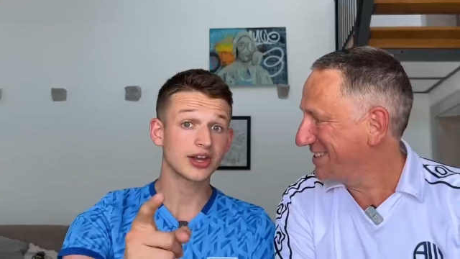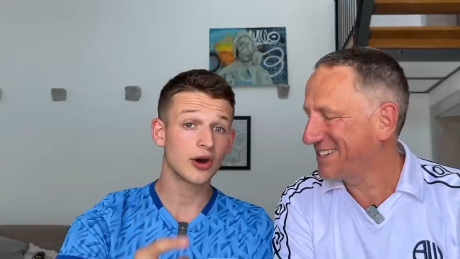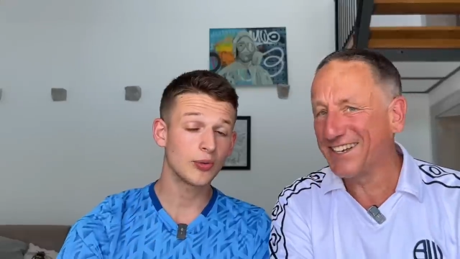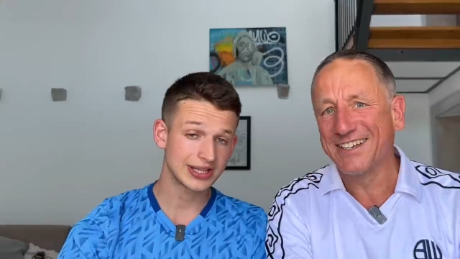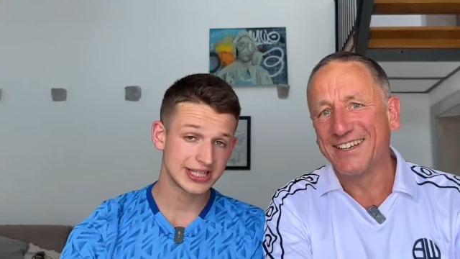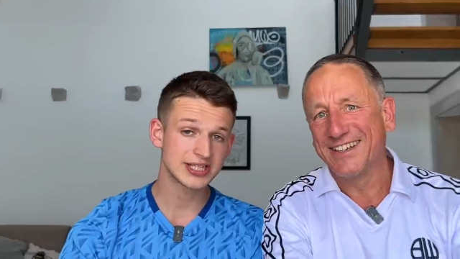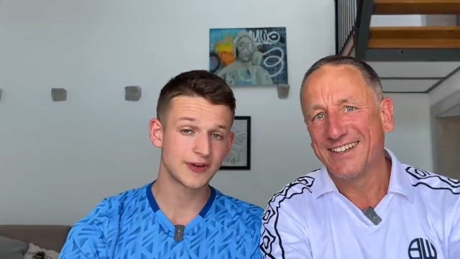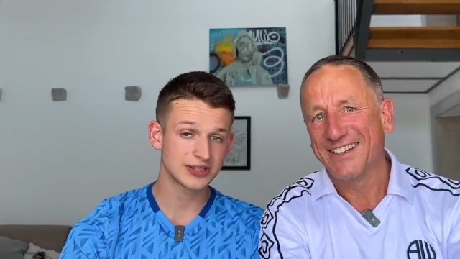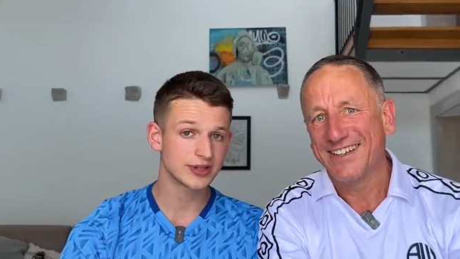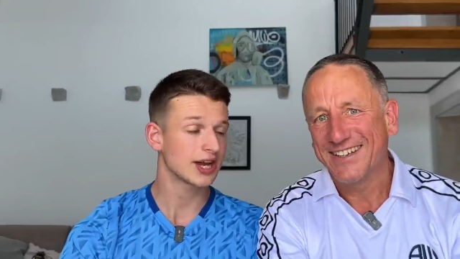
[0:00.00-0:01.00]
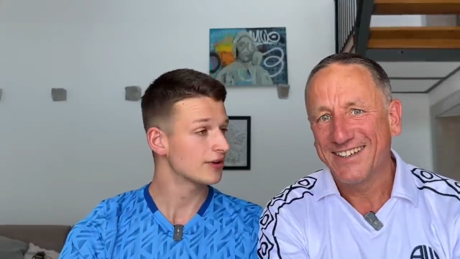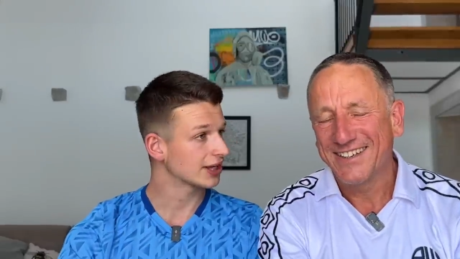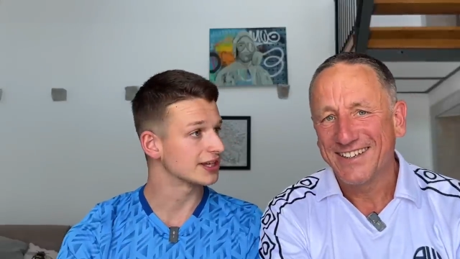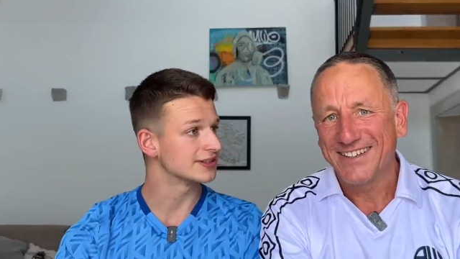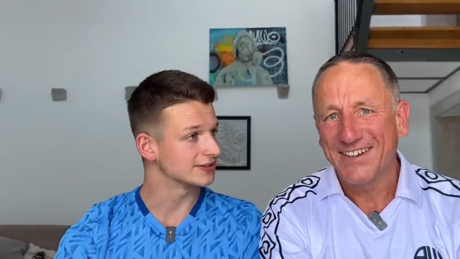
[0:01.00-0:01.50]
Speaker 1: I can't wait to see his face when they get
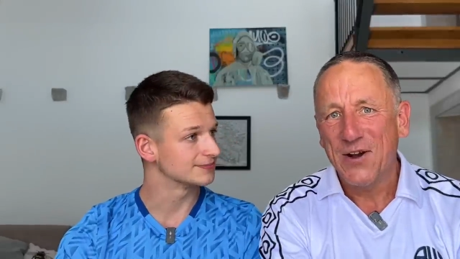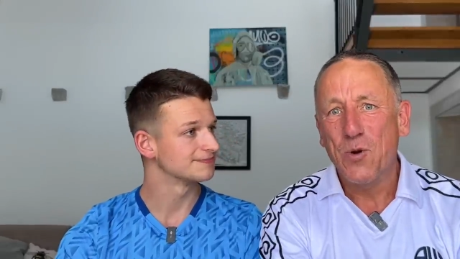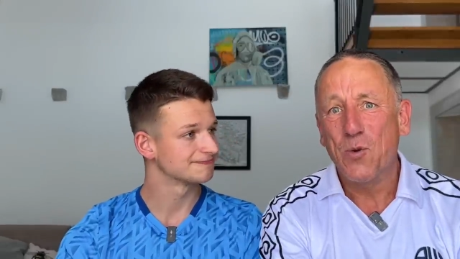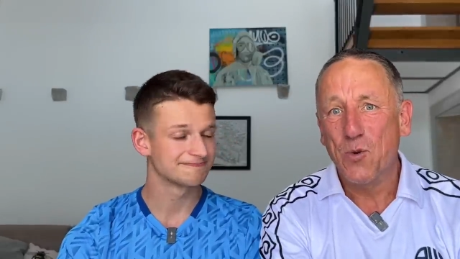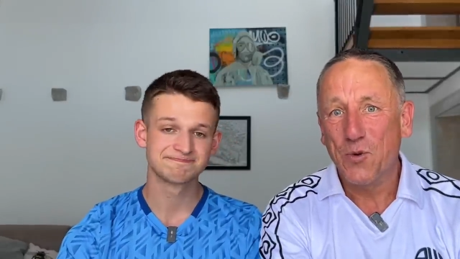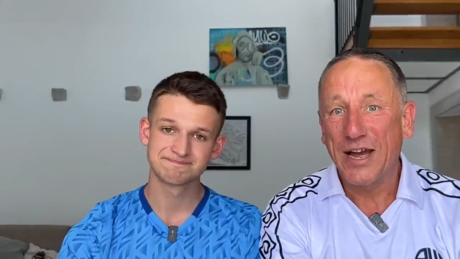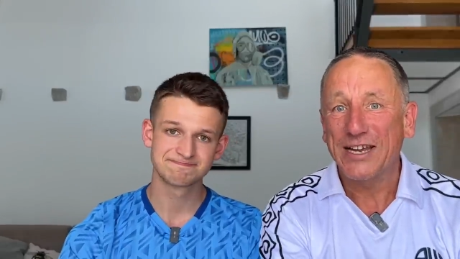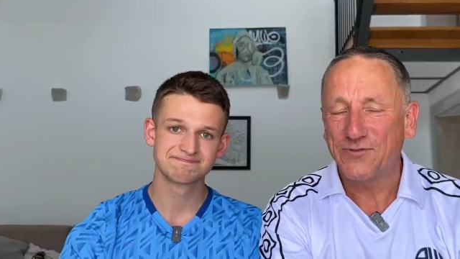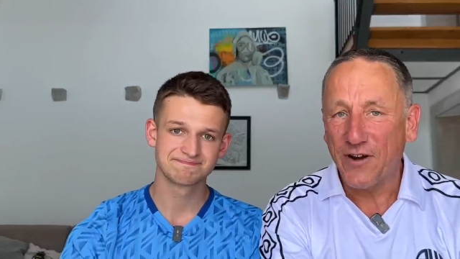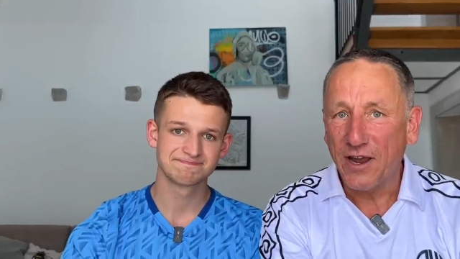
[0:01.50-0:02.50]
relegated.
Speaker 2: Oh, that is very